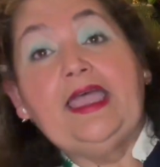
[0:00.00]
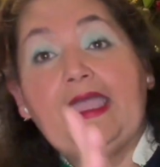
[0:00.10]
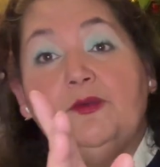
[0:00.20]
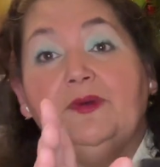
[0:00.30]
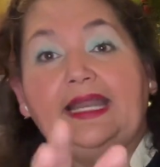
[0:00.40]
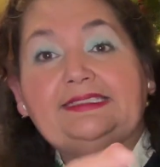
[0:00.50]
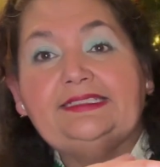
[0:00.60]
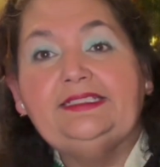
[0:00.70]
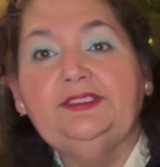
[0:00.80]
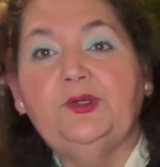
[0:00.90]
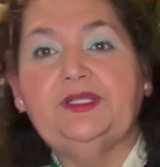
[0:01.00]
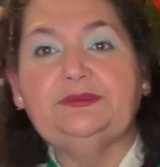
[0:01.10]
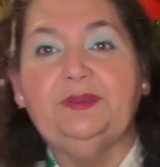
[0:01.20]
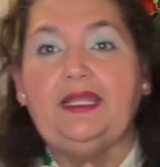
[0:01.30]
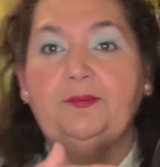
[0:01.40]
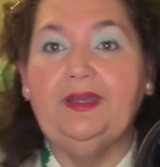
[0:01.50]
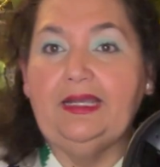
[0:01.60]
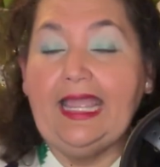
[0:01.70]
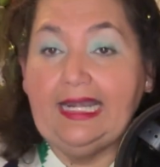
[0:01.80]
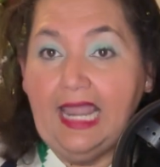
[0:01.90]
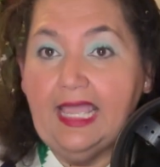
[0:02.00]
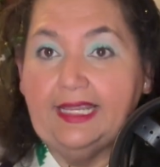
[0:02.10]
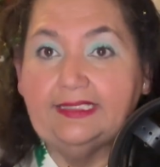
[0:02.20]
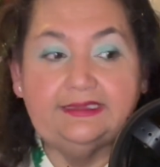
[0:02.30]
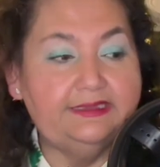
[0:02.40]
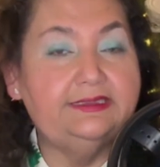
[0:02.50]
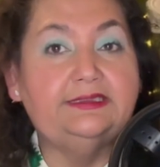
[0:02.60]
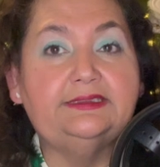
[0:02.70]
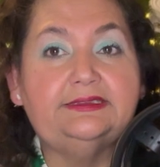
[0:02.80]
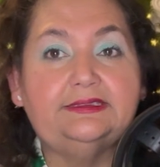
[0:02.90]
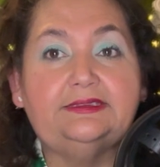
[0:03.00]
And what I didn't notice, but I liked, is,